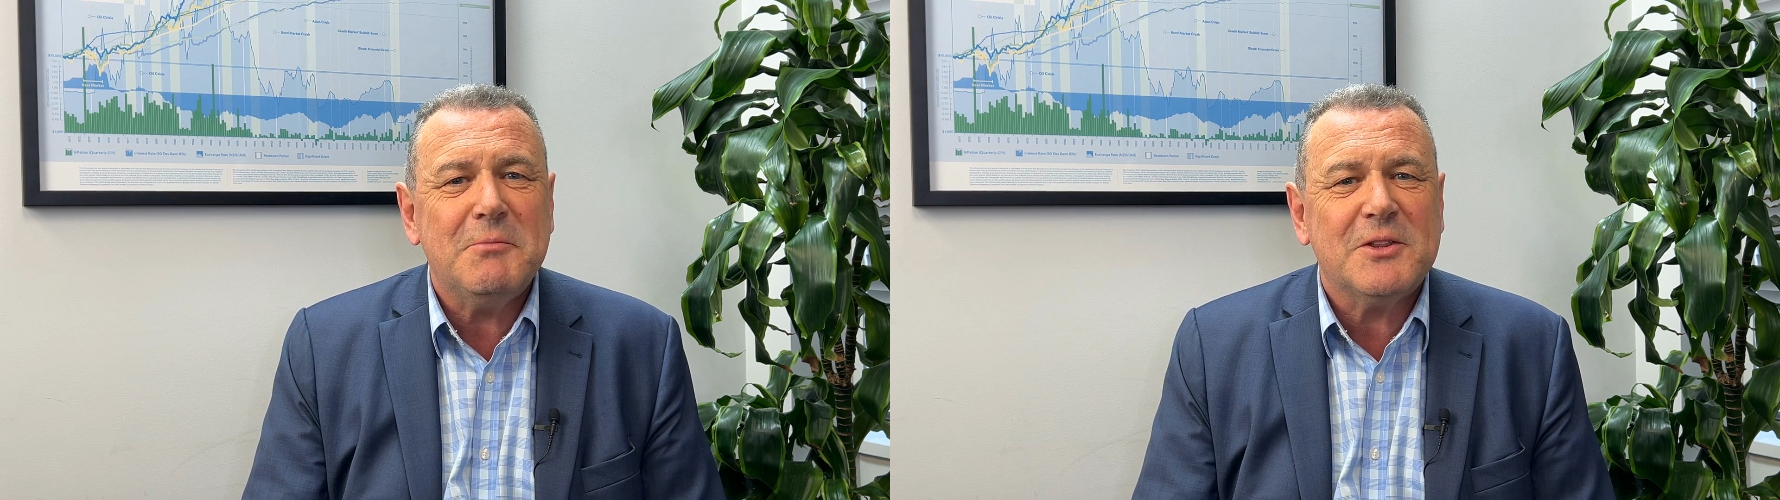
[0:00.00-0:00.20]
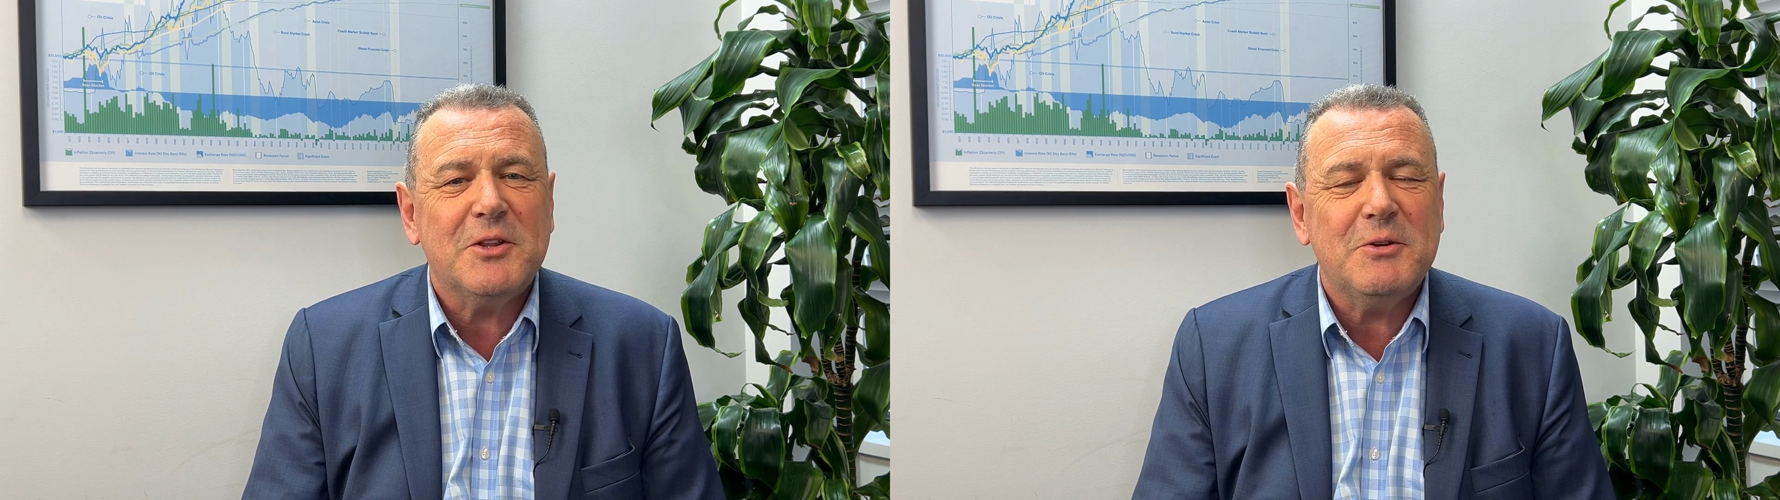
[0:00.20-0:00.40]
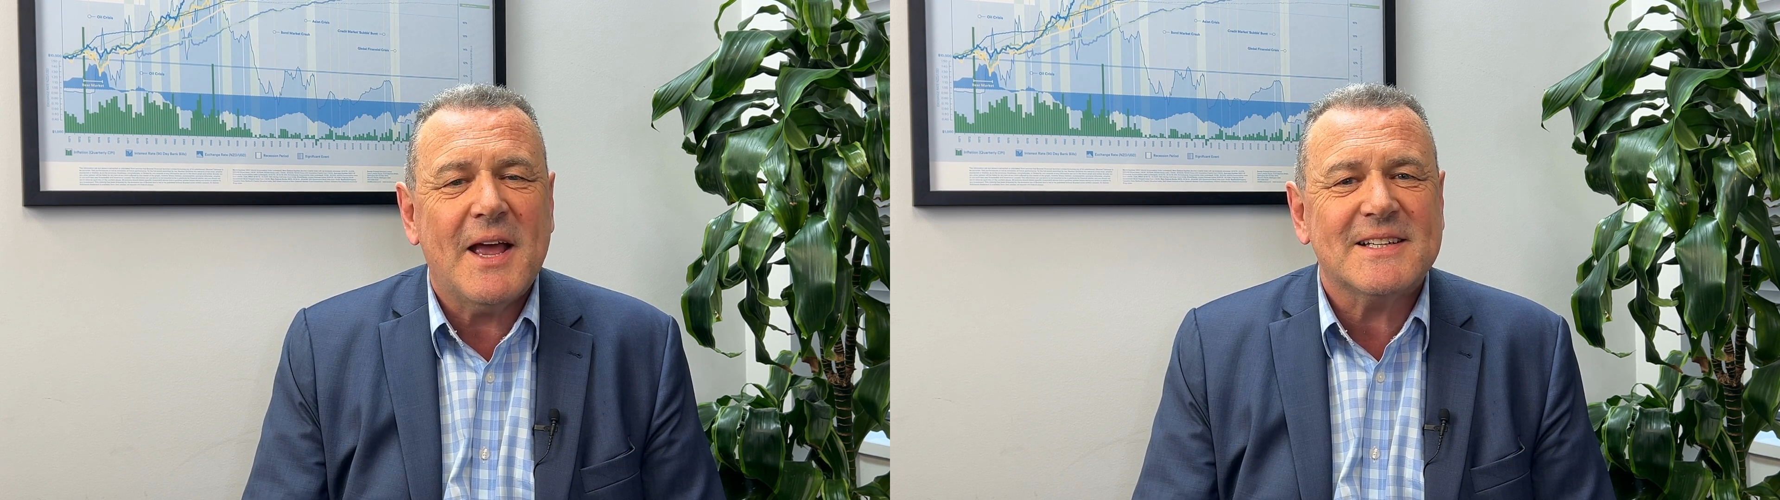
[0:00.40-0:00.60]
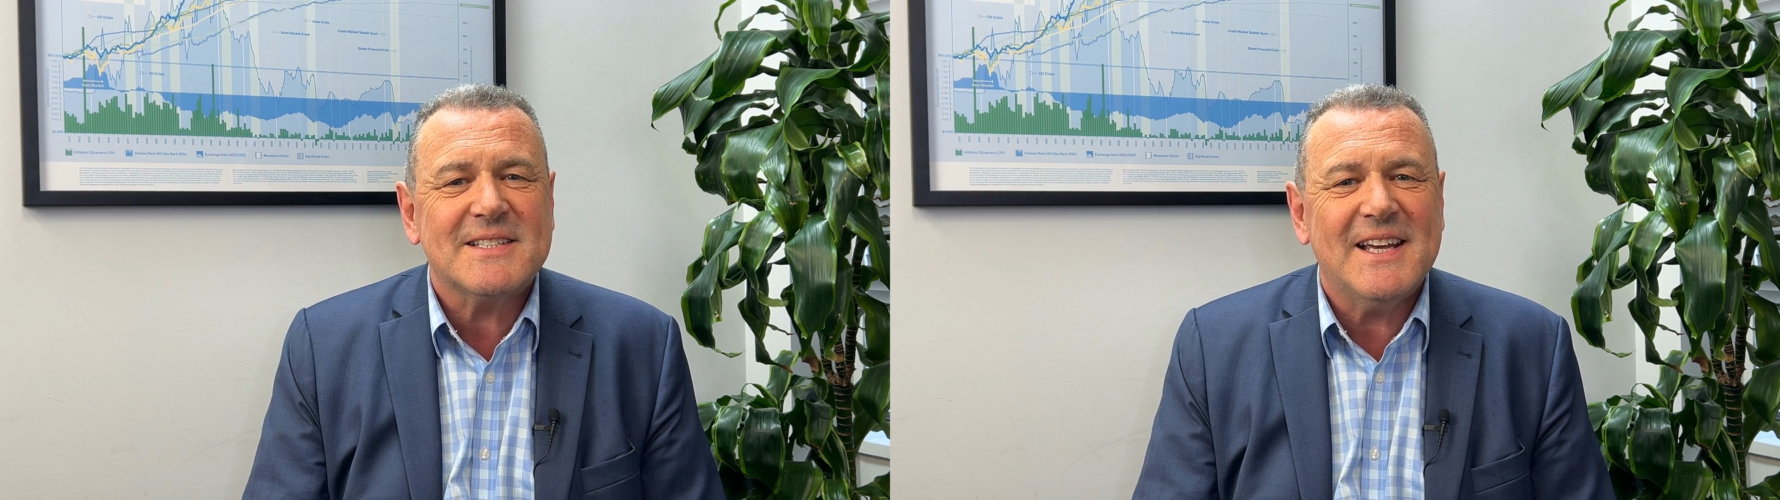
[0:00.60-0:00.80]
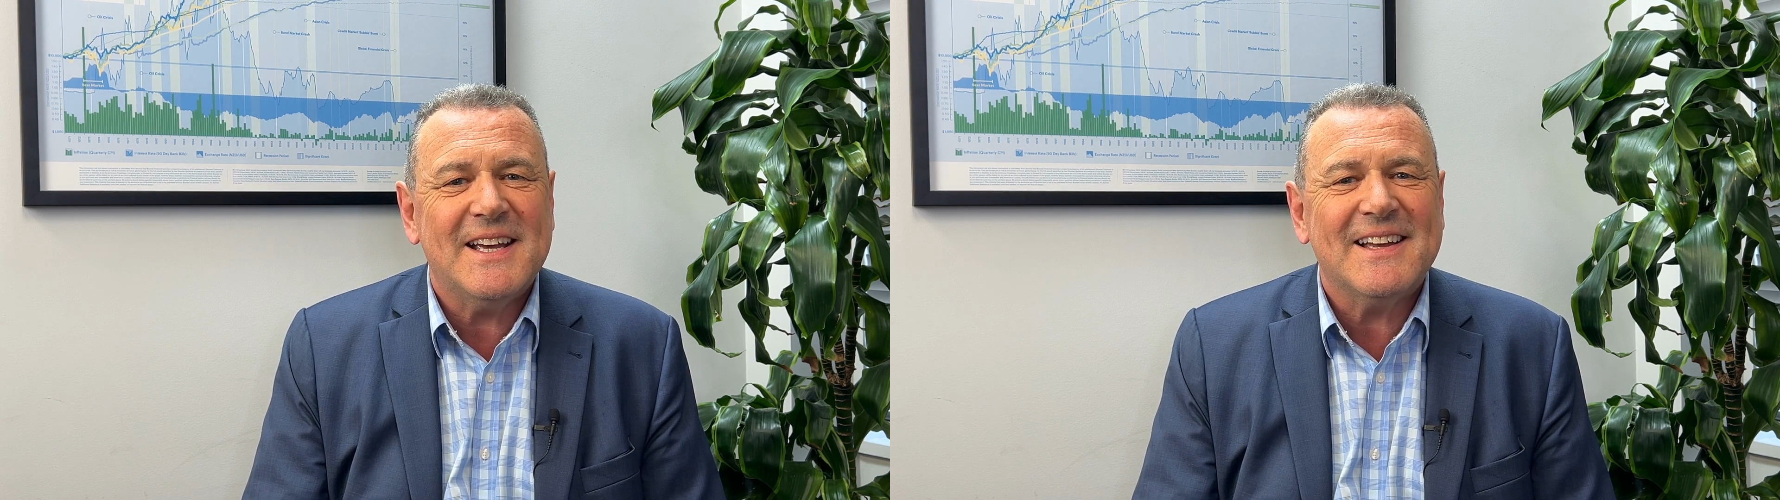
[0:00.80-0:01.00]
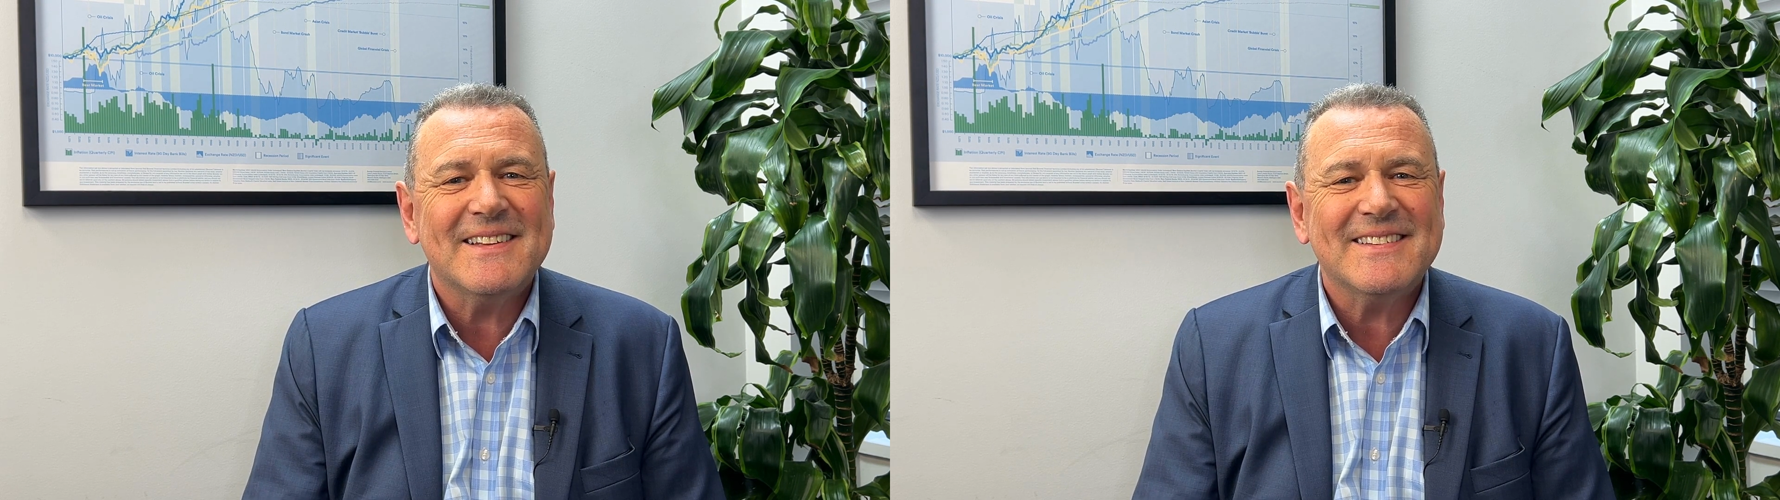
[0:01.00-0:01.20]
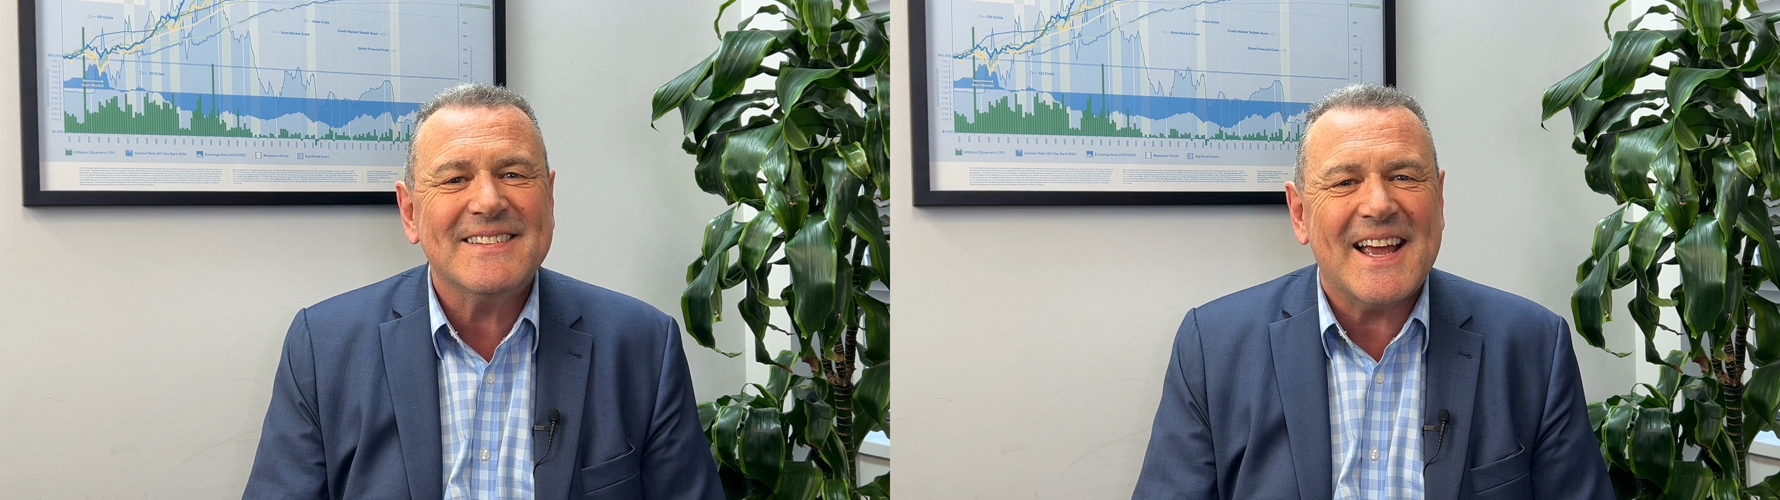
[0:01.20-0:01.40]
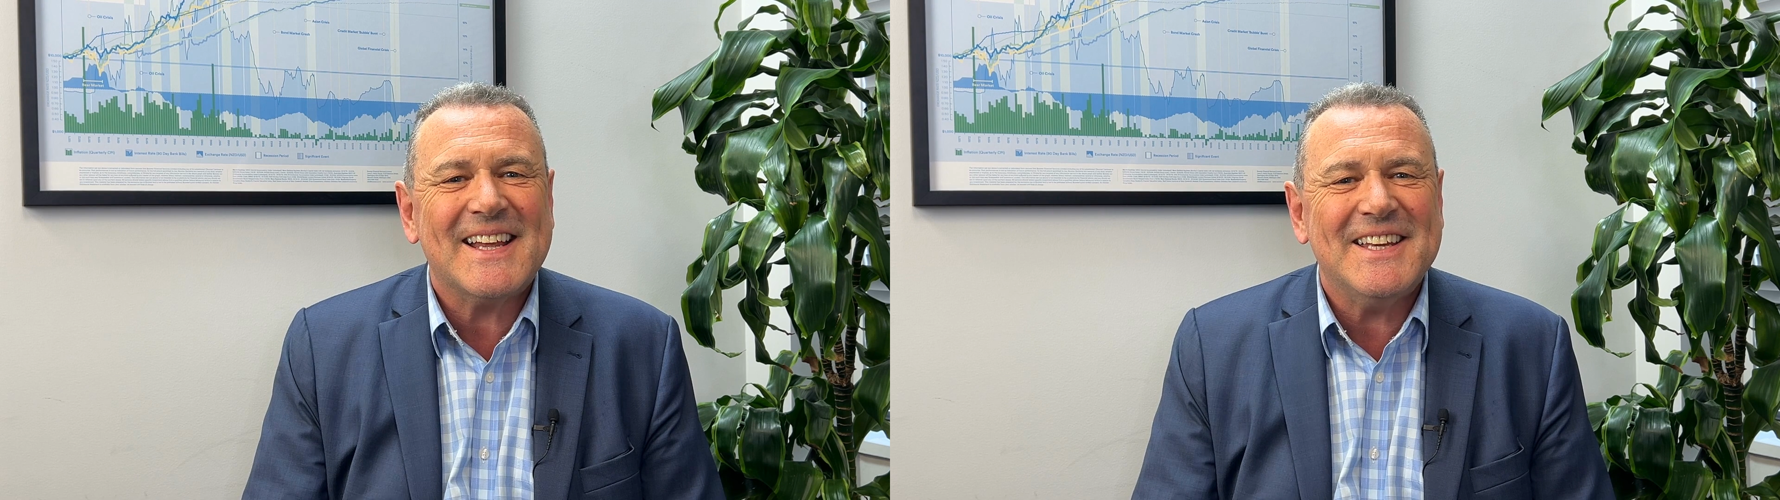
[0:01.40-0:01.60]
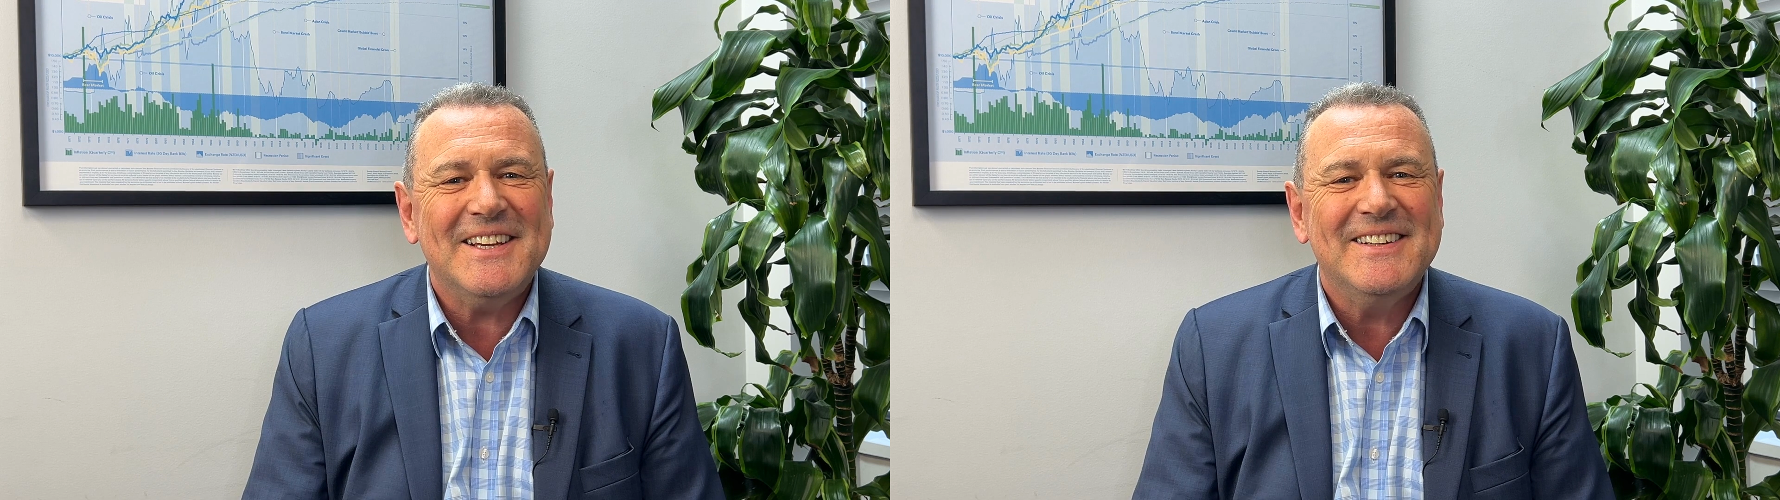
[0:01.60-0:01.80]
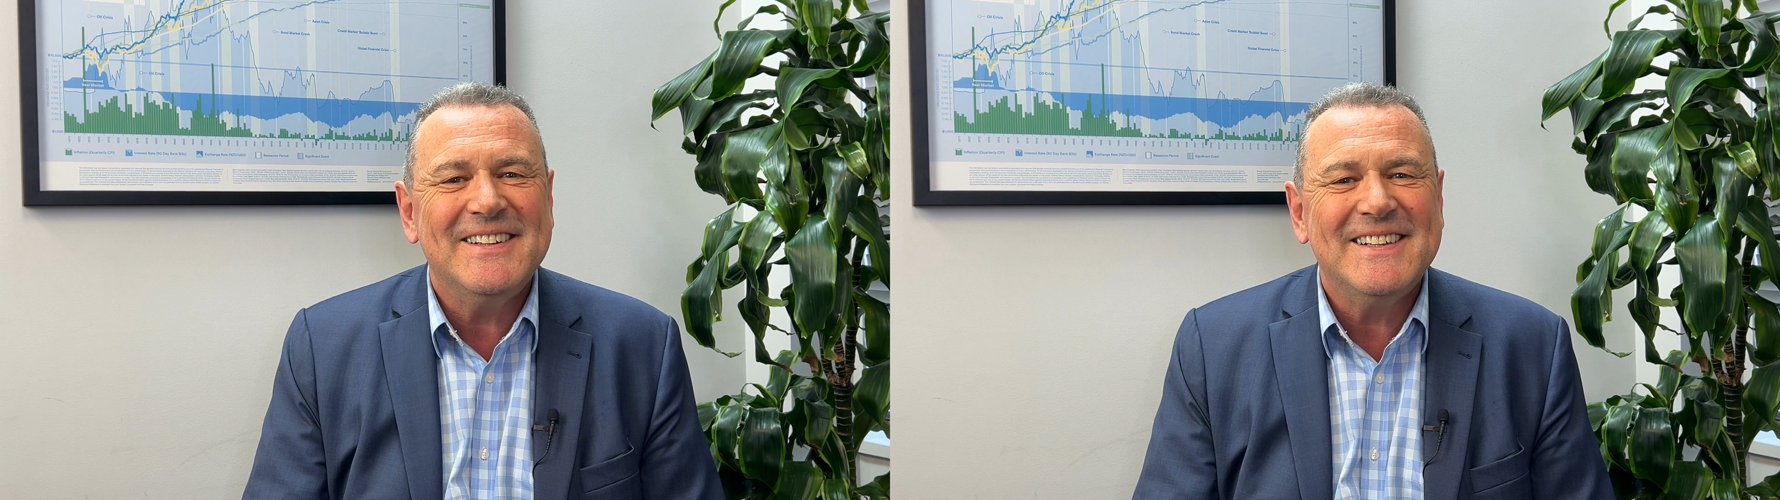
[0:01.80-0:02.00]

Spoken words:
with you next year. Thank you.